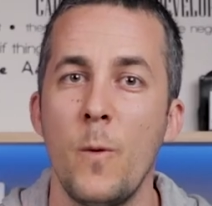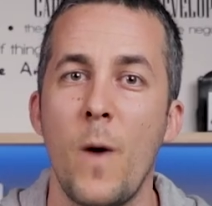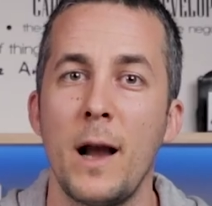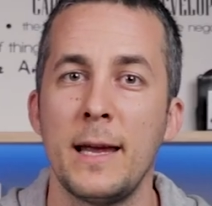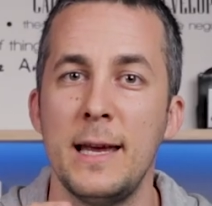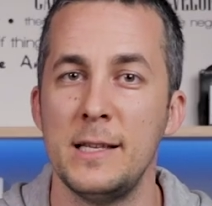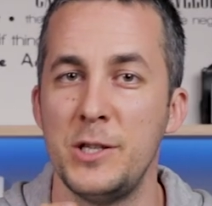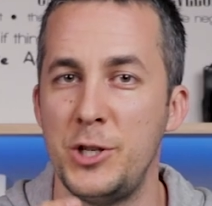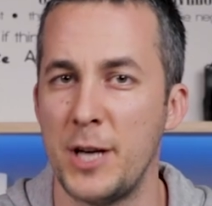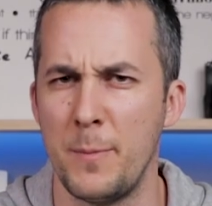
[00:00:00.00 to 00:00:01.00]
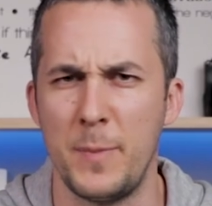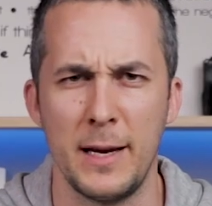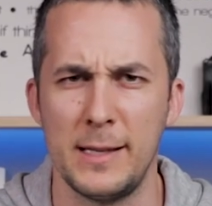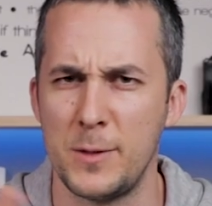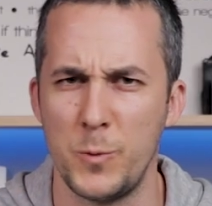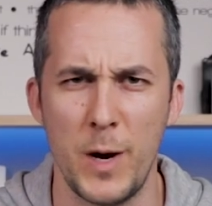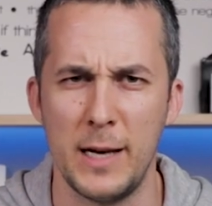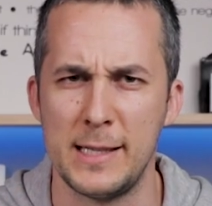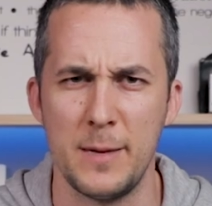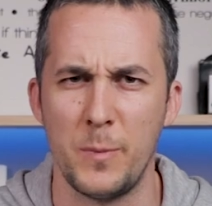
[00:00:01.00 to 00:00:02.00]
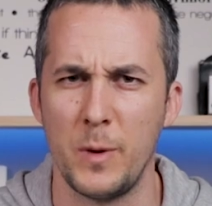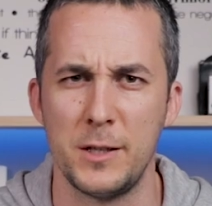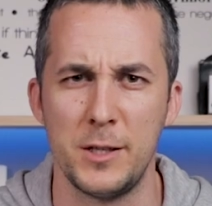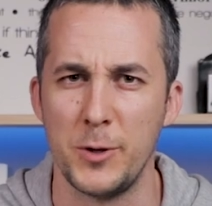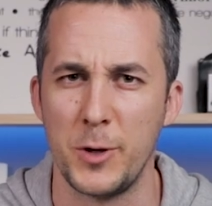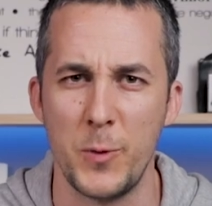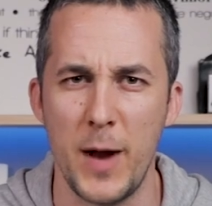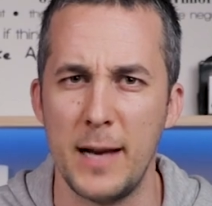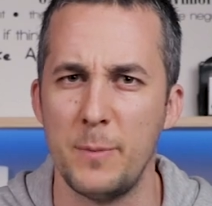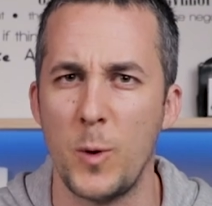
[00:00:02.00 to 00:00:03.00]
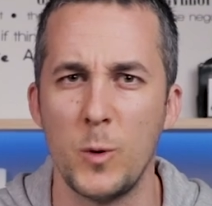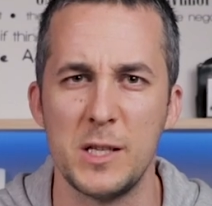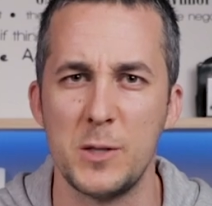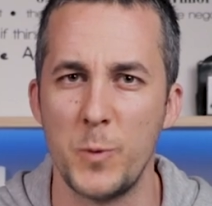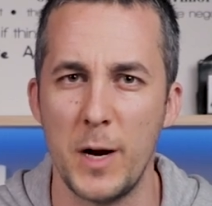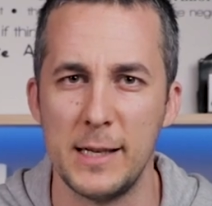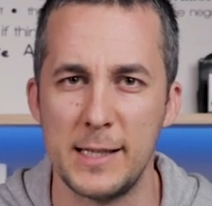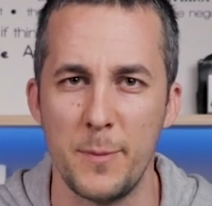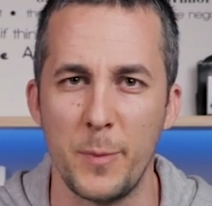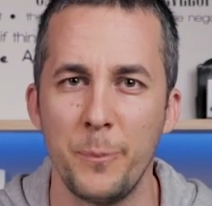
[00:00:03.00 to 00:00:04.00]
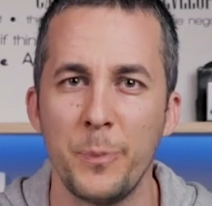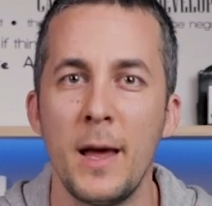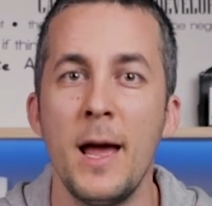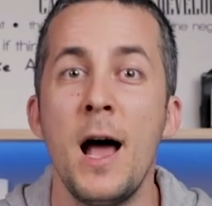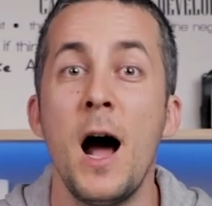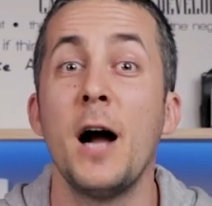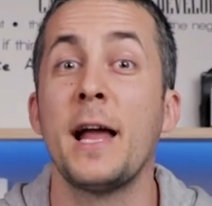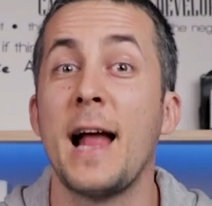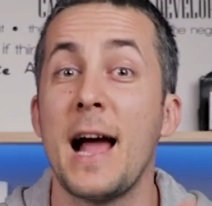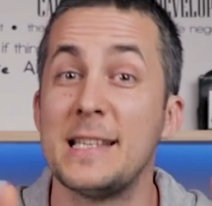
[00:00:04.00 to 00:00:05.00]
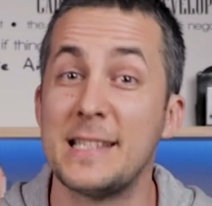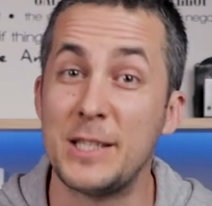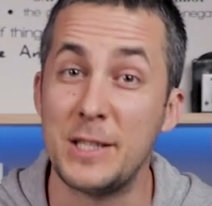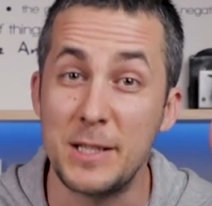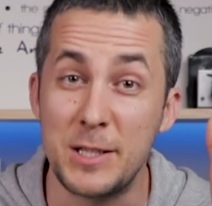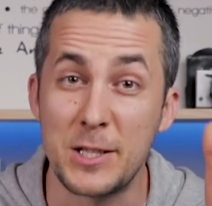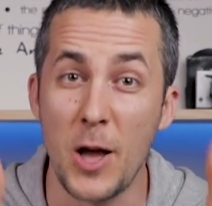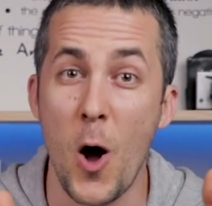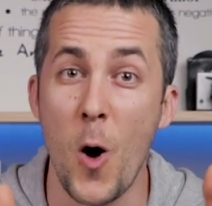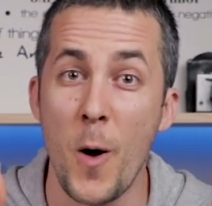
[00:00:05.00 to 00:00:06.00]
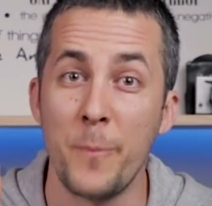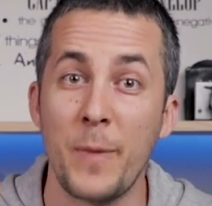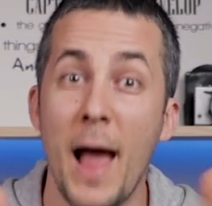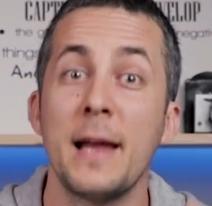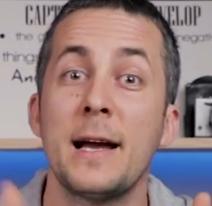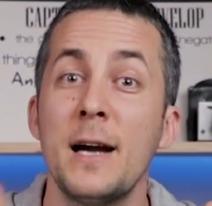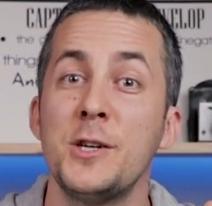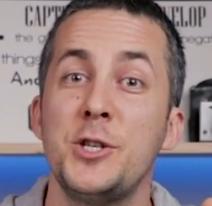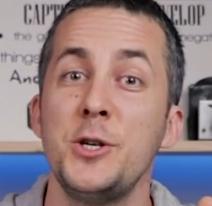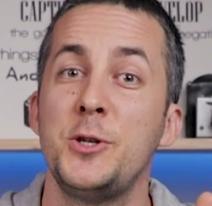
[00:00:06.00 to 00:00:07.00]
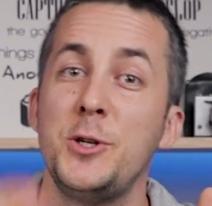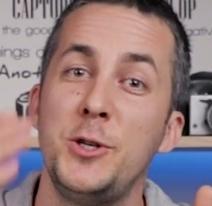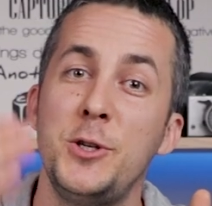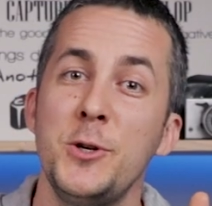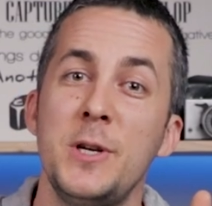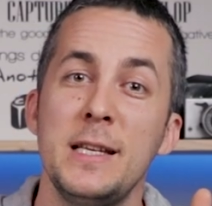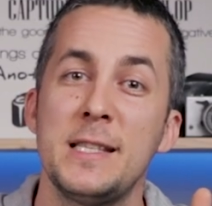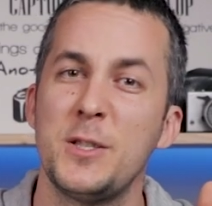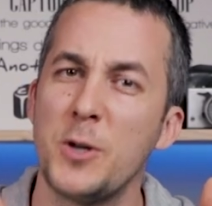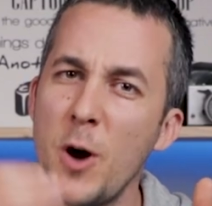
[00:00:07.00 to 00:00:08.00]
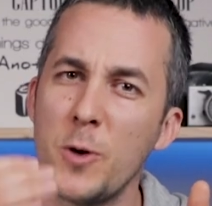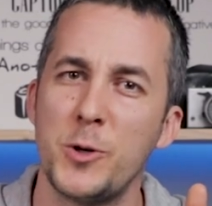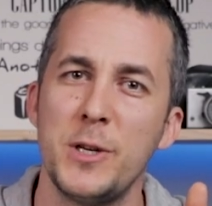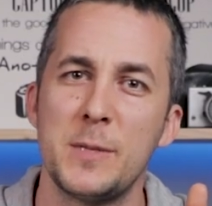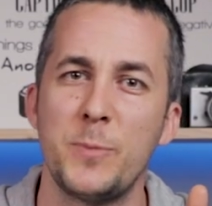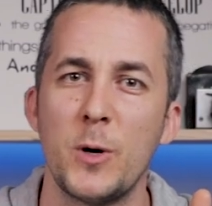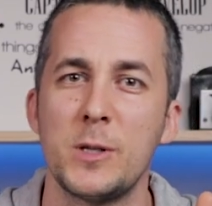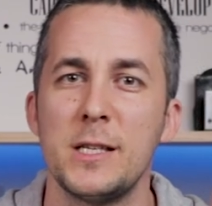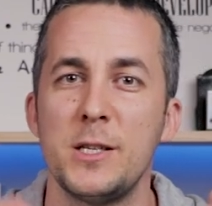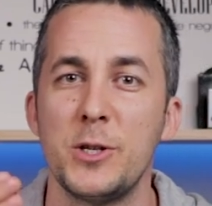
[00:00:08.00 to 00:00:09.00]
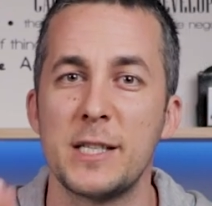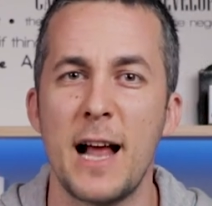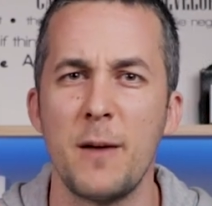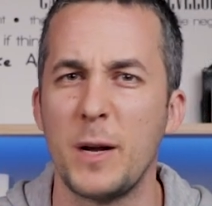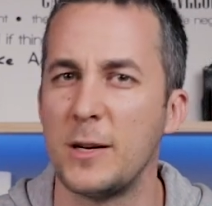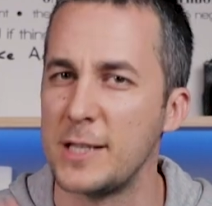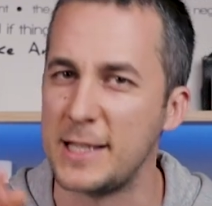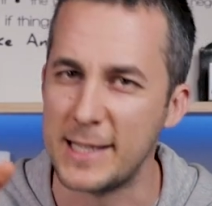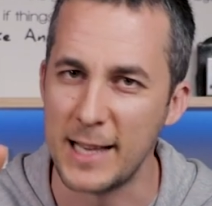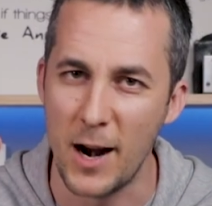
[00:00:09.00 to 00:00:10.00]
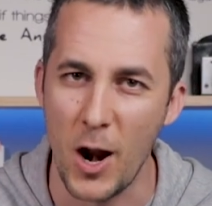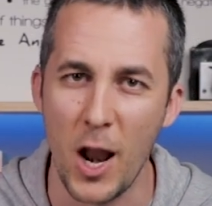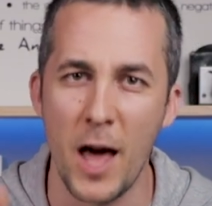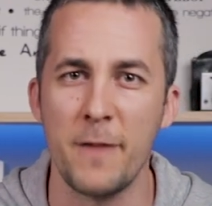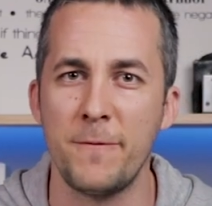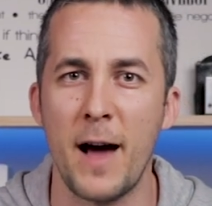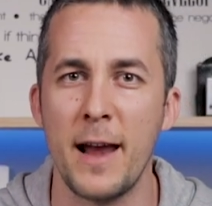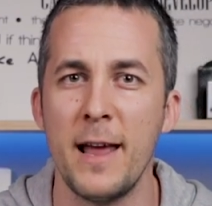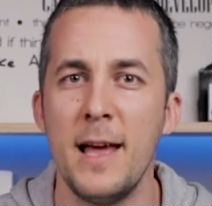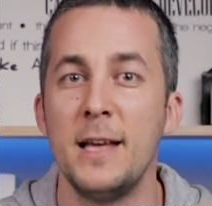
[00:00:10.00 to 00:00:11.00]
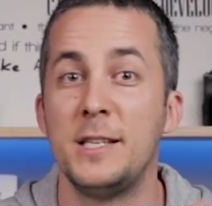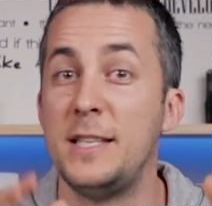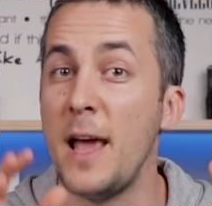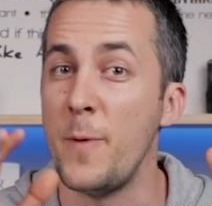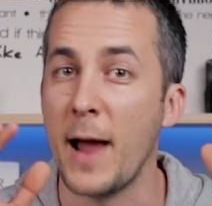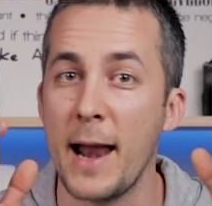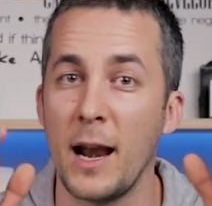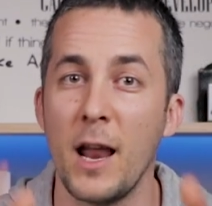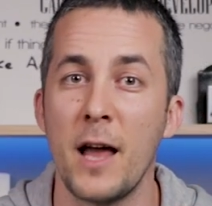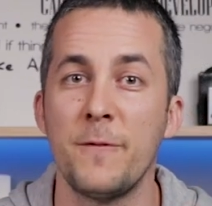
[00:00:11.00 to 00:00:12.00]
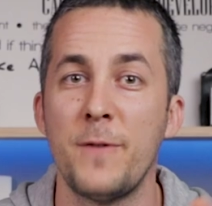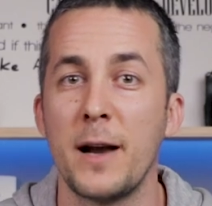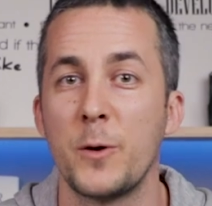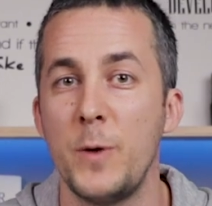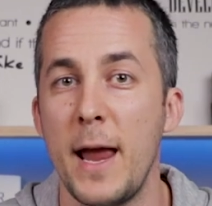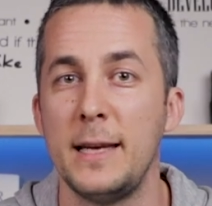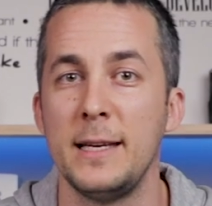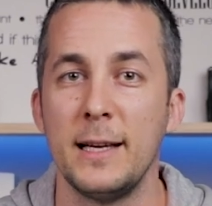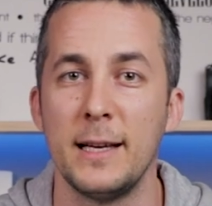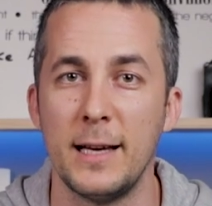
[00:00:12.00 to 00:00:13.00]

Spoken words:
while he is jumping. It's really simple to create a pose, it's really simple. Okay guys, so I encourage you to do this, to go through this process yourself, because it's a lot of fun. Today we had a lot of fun creating